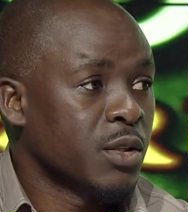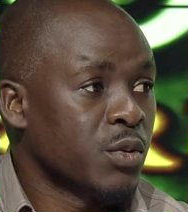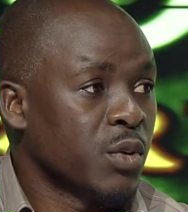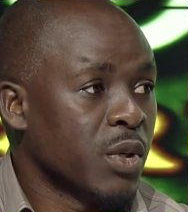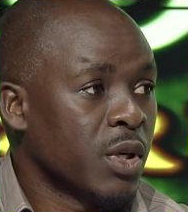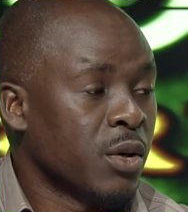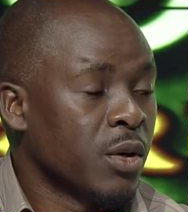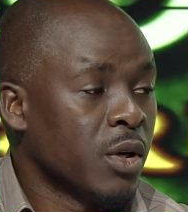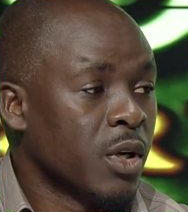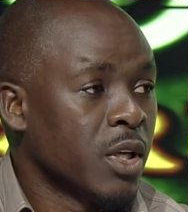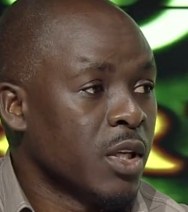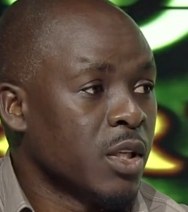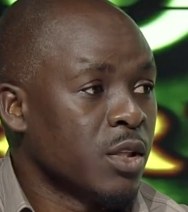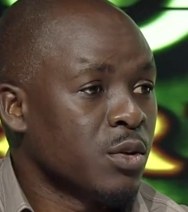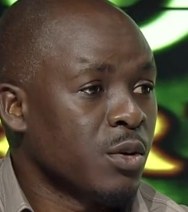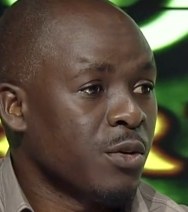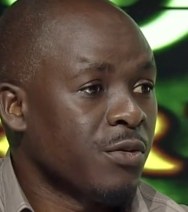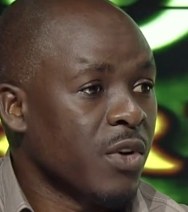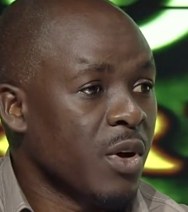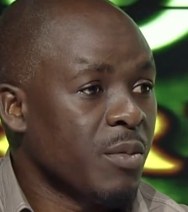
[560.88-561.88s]
well.
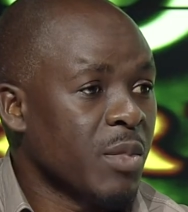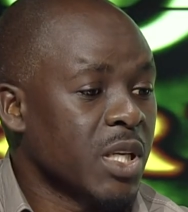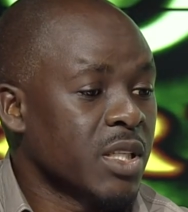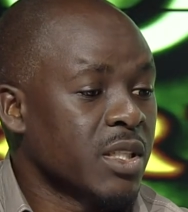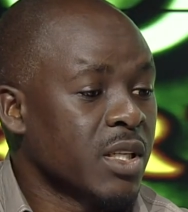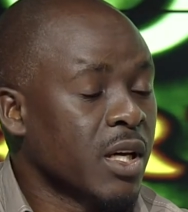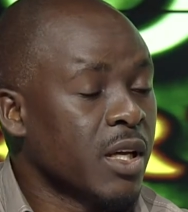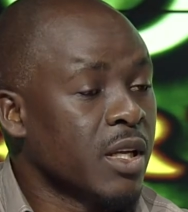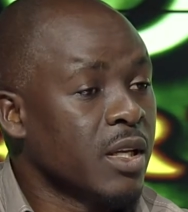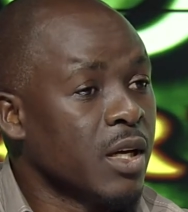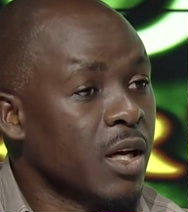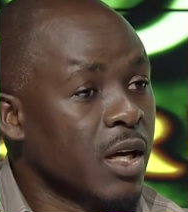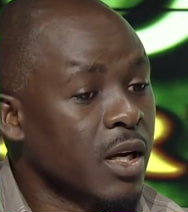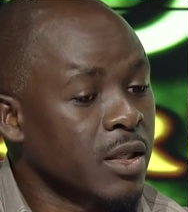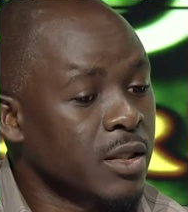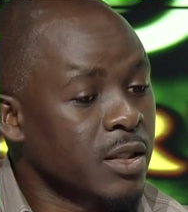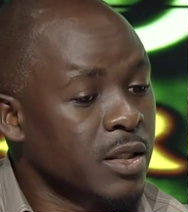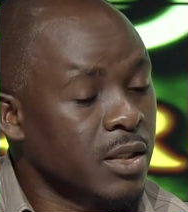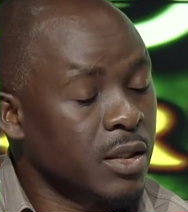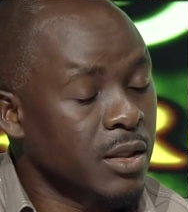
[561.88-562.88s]
So farmers are
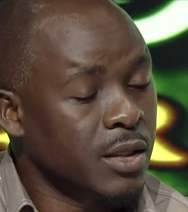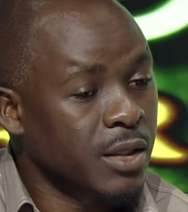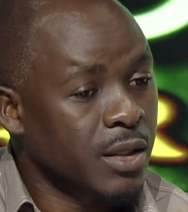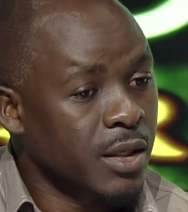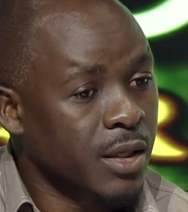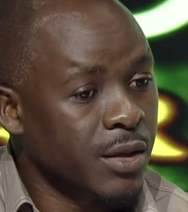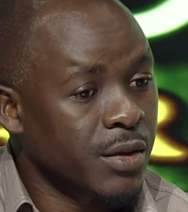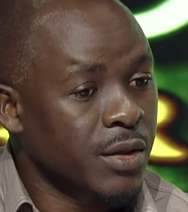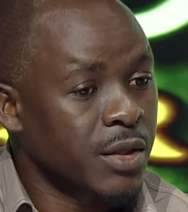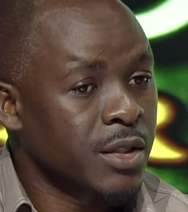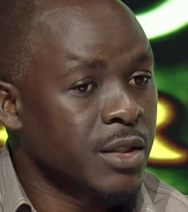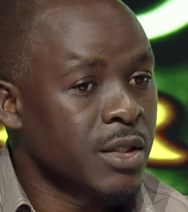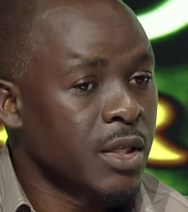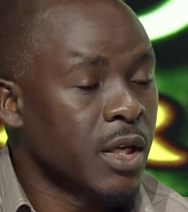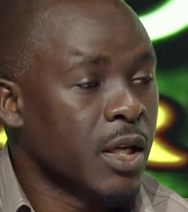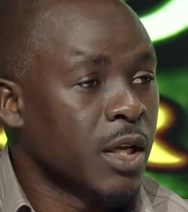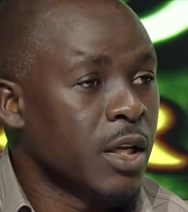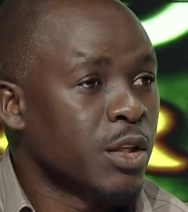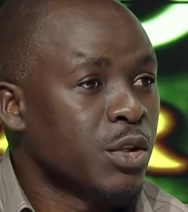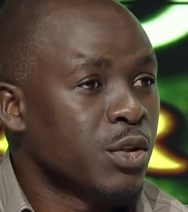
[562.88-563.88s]
actually encouraged
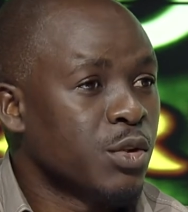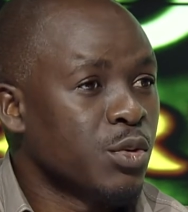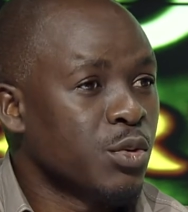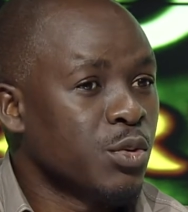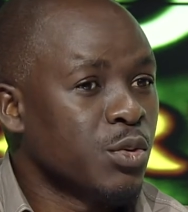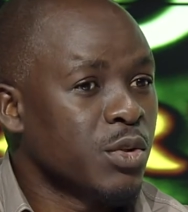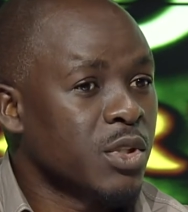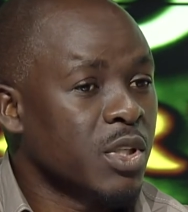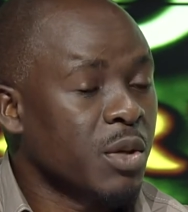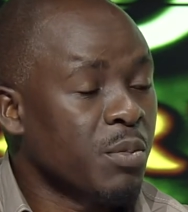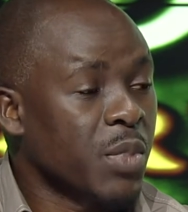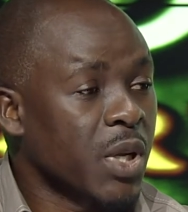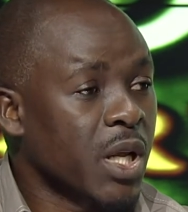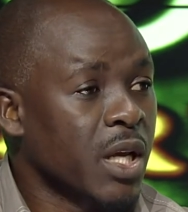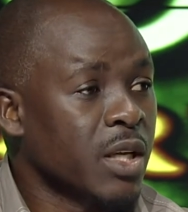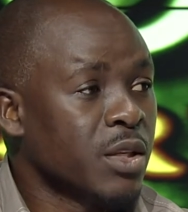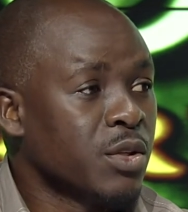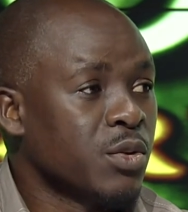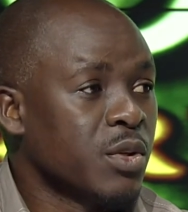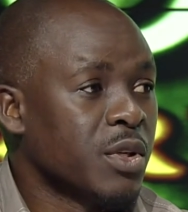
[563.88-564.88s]
to
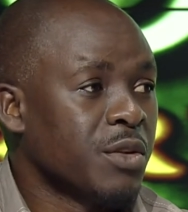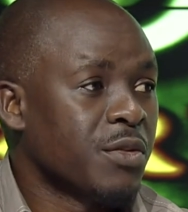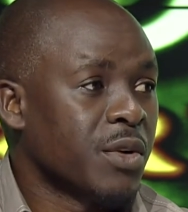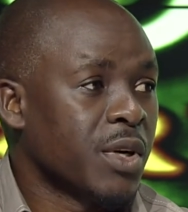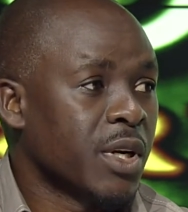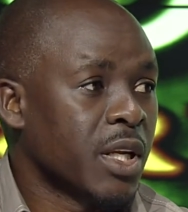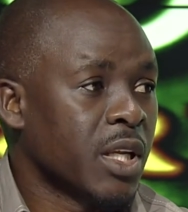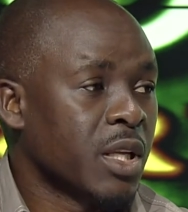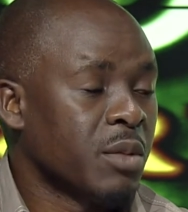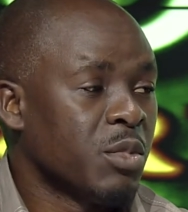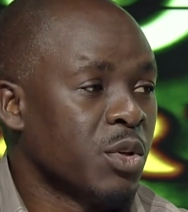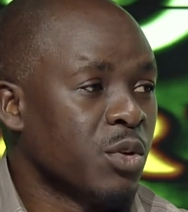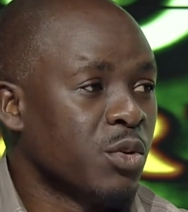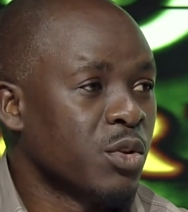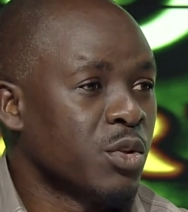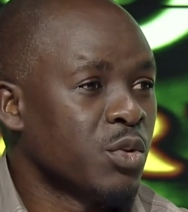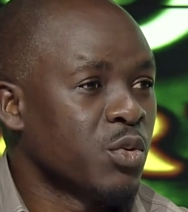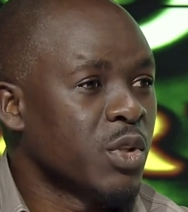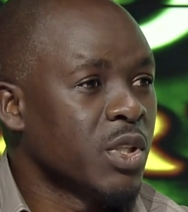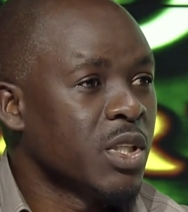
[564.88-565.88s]
supply to FRA
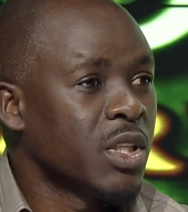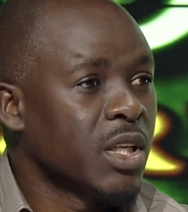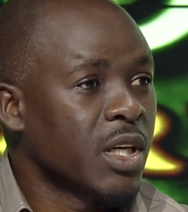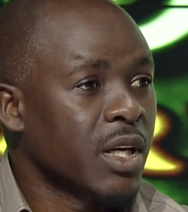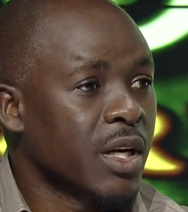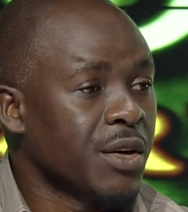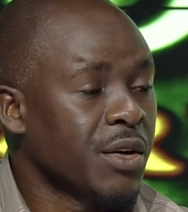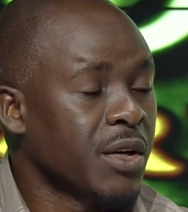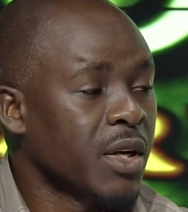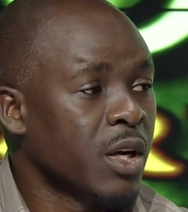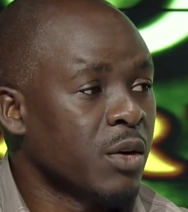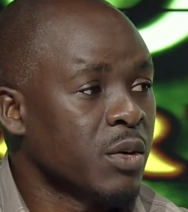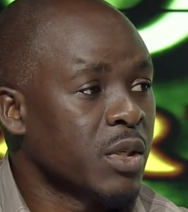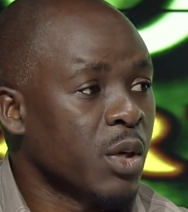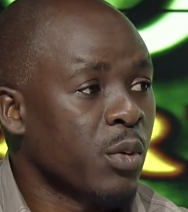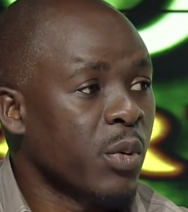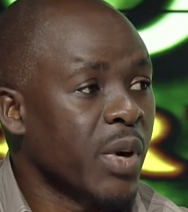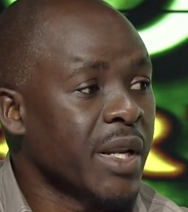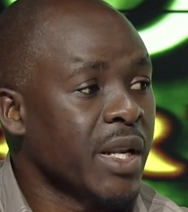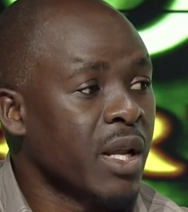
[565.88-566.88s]
because we carry out a
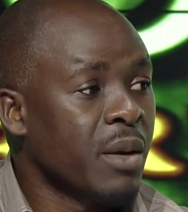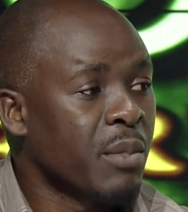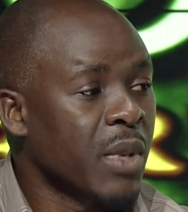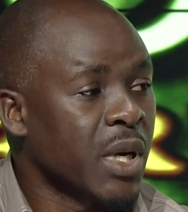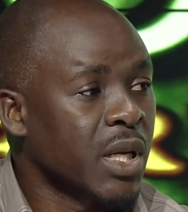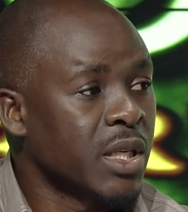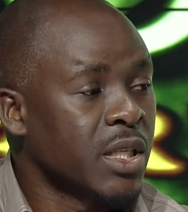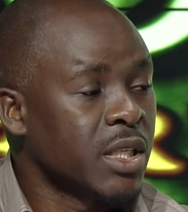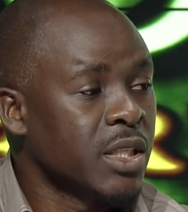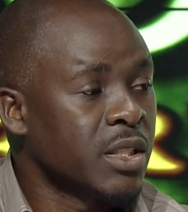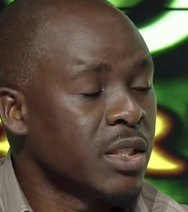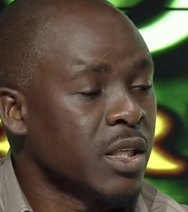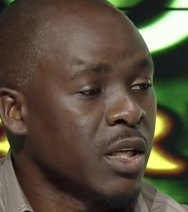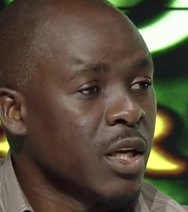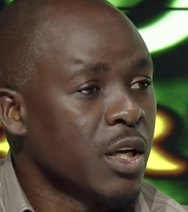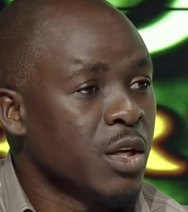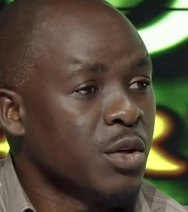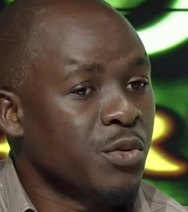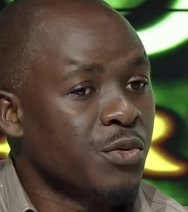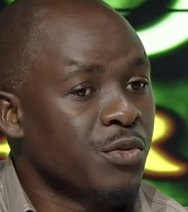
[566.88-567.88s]
wider mandate
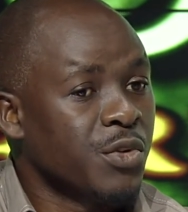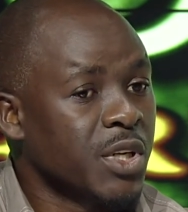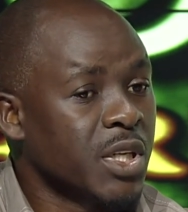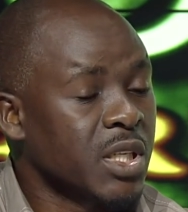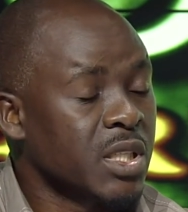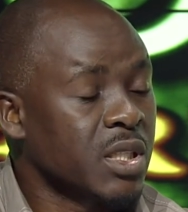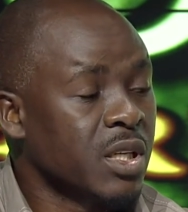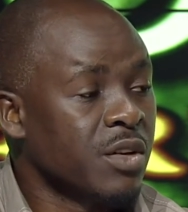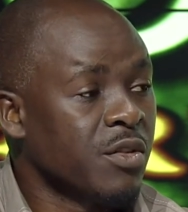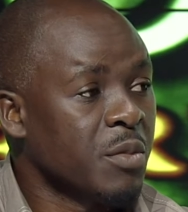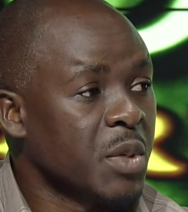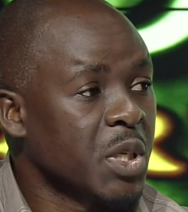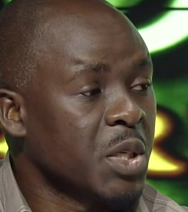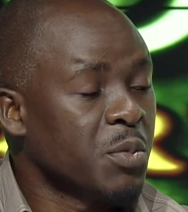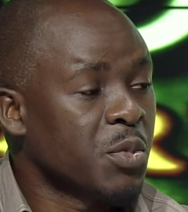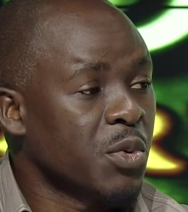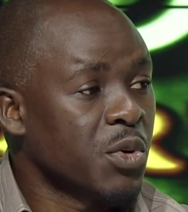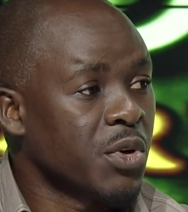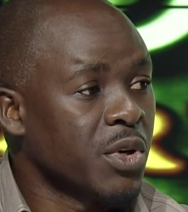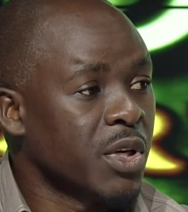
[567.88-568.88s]
to various government
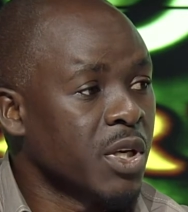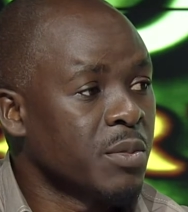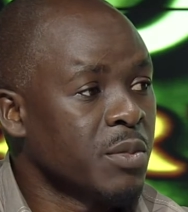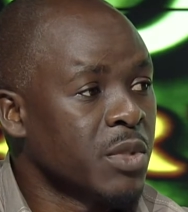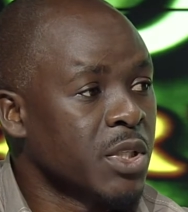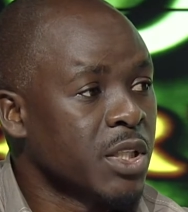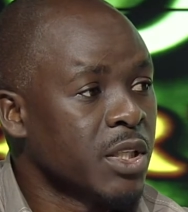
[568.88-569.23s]
programs.